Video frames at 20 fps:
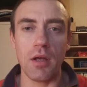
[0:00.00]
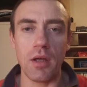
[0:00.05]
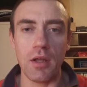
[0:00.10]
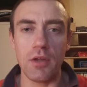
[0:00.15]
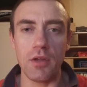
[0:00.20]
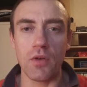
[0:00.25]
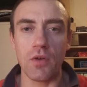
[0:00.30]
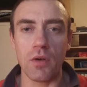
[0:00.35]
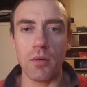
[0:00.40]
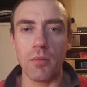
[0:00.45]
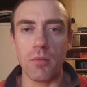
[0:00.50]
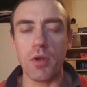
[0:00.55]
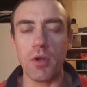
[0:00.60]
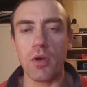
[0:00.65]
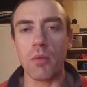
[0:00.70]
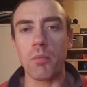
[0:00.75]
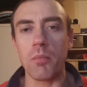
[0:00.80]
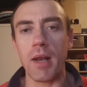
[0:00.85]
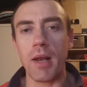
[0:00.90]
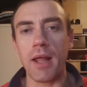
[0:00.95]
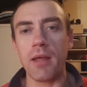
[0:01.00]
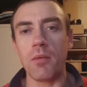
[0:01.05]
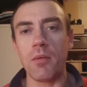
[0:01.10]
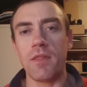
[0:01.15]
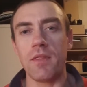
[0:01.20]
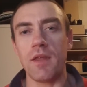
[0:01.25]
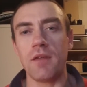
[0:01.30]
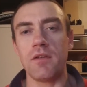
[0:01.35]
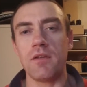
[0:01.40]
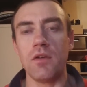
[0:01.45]
you can play
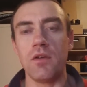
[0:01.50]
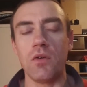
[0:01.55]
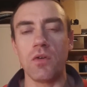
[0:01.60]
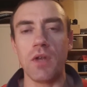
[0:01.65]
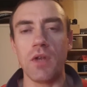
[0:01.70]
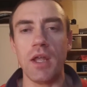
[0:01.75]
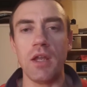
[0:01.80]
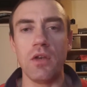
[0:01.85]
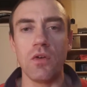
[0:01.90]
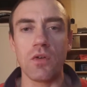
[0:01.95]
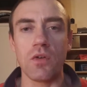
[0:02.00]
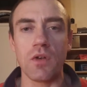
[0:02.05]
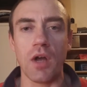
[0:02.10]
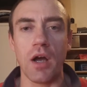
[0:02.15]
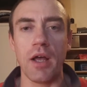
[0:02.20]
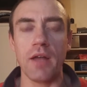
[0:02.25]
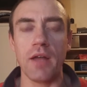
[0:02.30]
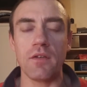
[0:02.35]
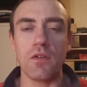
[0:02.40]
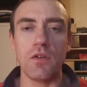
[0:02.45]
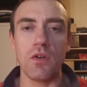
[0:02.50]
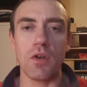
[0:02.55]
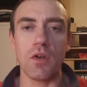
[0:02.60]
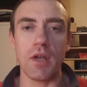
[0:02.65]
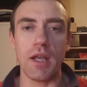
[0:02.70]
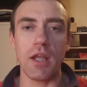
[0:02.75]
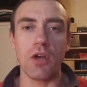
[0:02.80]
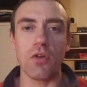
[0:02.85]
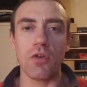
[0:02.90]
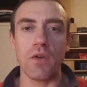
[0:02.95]
with this in your diet, and you
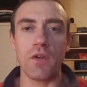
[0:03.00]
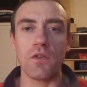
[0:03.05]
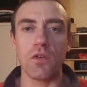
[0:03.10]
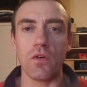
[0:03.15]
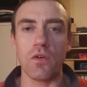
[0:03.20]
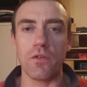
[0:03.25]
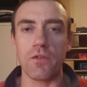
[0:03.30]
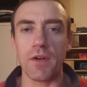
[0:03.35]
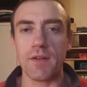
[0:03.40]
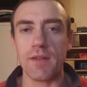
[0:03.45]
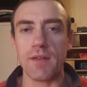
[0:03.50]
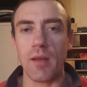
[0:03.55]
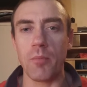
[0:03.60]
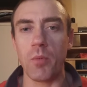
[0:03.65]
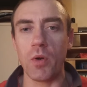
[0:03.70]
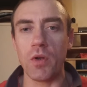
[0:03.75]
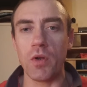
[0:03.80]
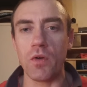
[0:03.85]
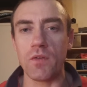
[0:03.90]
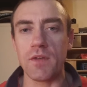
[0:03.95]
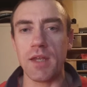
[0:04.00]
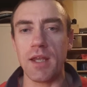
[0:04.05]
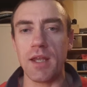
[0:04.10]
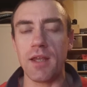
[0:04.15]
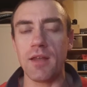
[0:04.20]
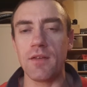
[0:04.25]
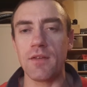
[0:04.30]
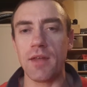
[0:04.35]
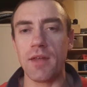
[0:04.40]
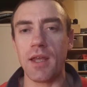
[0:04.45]
can increase your, for example, your
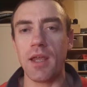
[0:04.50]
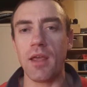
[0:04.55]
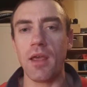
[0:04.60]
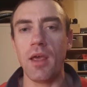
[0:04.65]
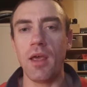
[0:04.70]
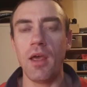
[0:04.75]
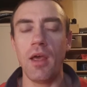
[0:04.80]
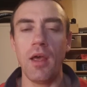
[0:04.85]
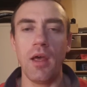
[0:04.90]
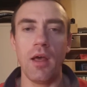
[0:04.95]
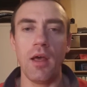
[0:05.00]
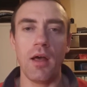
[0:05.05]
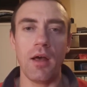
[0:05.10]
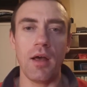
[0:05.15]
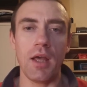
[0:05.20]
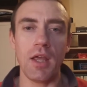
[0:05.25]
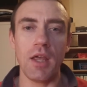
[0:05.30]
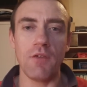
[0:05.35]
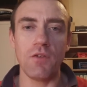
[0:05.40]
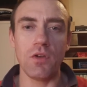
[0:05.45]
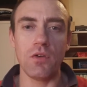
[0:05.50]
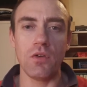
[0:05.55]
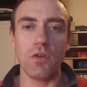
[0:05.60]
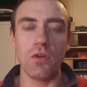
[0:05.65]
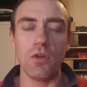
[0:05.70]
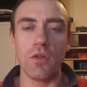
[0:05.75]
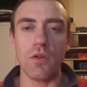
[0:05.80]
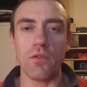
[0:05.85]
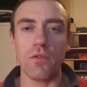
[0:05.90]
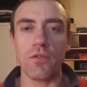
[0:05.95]
zinc intake if you
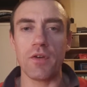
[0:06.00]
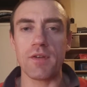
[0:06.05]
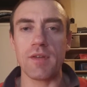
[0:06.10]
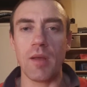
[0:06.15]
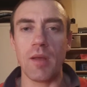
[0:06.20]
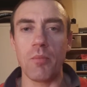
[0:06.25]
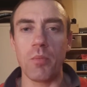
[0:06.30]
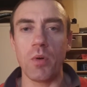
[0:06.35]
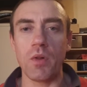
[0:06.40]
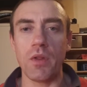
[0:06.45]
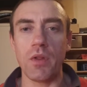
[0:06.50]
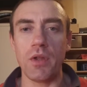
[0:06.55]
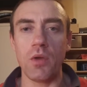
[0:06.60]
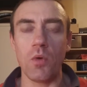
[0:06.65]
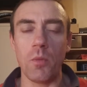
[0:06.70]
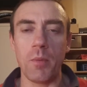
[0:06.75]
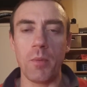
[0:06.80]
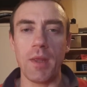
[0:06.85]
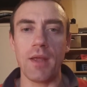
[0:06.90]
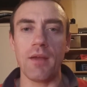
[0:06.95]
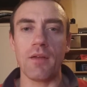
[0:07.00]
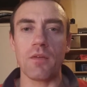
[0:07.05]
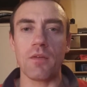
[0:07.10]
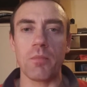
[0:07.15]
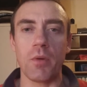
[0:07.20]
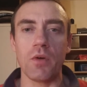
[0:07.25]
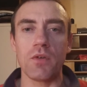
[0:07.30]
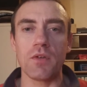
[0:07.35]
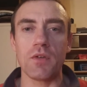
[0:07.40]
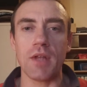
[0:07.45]
knew that, for example, that you were being
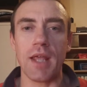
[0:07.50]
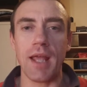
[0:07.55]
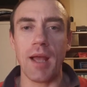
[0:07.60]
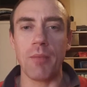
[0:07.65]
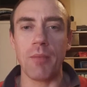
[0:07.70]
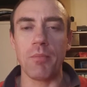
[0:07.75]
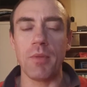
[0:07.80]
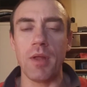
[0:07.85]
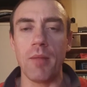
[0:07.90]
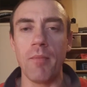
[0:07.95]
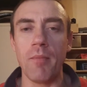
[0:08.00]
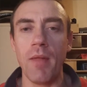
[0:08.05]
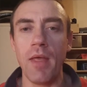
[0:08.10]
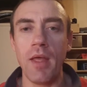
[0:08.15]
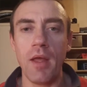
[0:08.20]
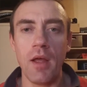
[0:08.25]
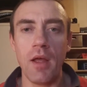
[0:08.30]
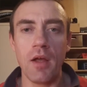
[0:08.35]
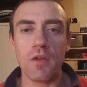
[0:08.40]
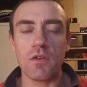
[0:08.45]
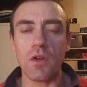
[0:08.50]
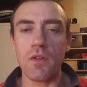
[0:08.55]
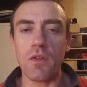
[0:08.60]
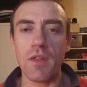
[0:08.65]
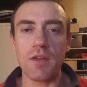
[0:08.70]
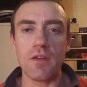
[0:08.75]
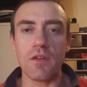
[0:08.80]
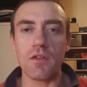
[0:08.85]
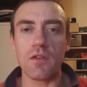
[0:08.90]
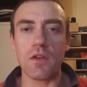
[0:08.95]
exposed to cadmium. So
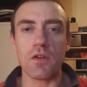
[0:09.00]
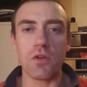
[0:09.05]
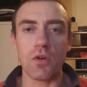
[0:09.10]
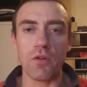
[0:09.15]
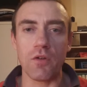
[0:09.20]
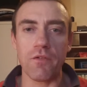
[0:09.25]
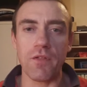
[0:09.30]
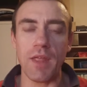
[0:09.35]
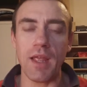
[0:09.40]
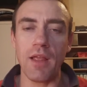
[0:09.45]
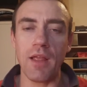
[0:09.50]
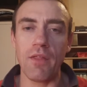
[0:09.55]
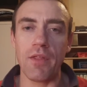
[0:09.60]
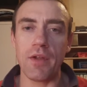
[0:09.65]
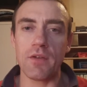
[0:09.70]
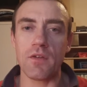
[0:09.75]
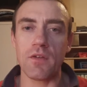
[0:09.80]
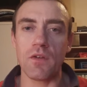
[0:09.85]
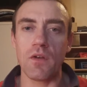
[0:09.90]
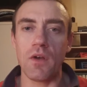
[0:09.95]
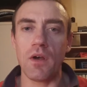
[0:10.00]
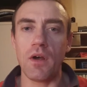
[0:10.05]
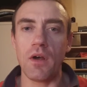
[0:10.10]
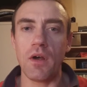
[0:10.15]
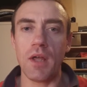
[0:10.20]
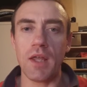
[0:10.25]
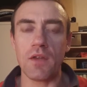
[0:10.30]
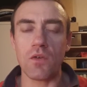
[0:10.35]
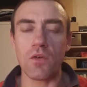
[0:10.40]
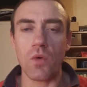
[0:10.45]
this is the sort of thing that
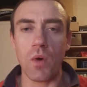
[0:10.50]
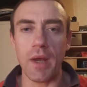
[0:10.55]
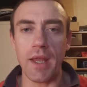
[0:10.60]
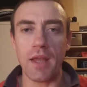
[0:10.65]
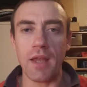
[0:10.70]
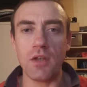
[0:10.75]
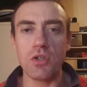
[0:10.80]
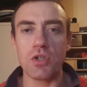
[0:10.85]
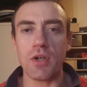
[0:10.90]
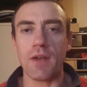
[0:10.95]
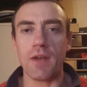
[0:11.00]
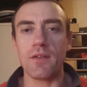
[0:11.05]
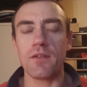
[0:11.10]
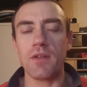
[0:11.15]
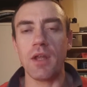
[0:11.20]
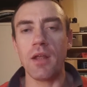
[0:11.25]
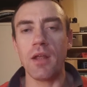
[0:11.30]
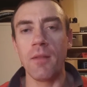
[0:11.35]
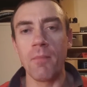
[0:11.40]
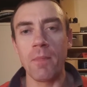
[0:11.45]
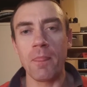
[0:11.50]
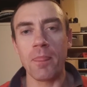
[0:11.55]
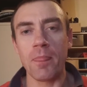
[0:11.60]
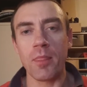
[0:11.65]
is quite interesting.